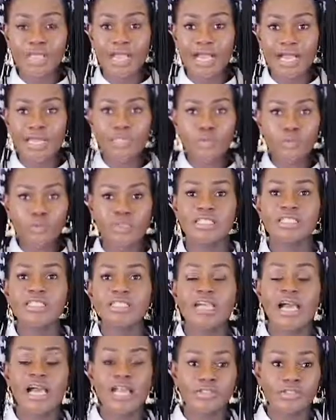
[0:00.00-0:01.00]
I
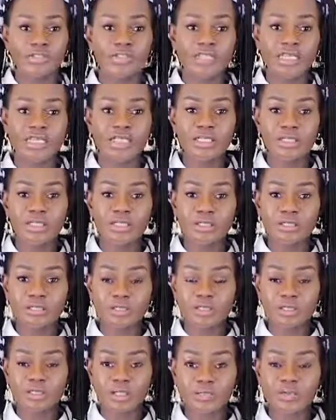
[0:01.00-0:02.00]
couldn't actually
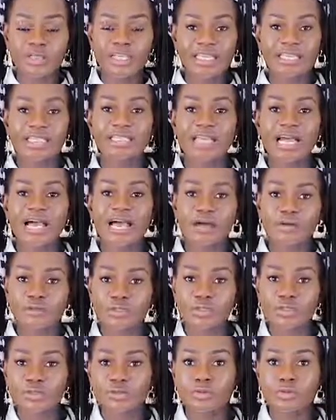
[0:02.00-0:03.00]
locate how
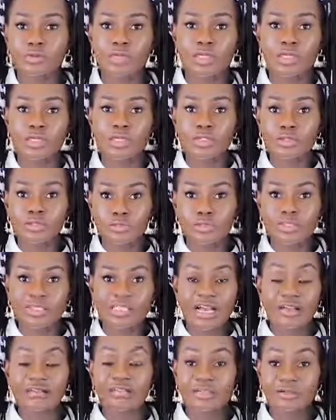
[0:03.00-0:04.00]
to sort
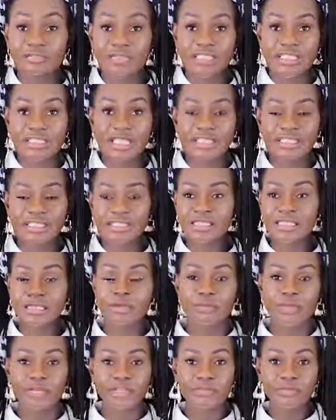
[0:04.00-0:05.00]
out the returns,
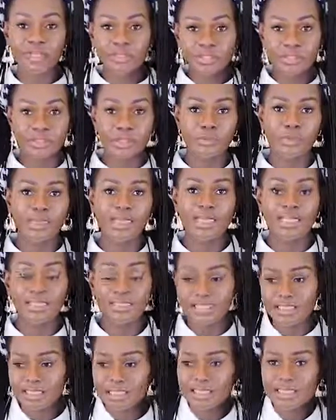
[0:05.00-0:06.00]
but eventually when I
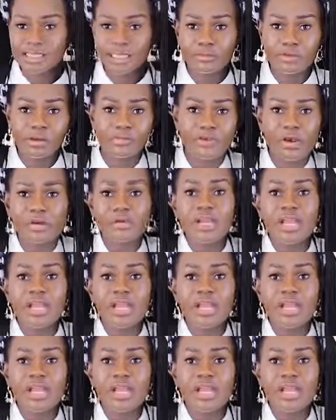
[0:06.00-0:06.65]
did, they were very